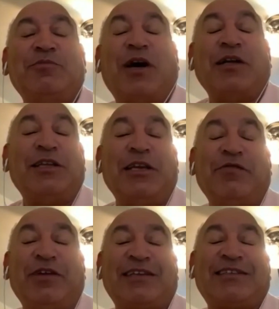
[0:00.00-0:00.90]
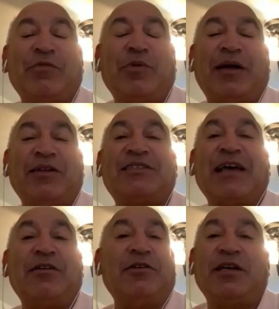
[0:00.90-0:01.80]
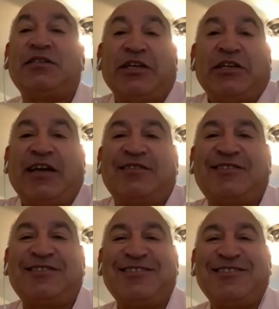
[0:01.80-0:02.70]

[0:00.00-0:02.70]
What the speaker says: I didn't even ask him about the salary. I said yes.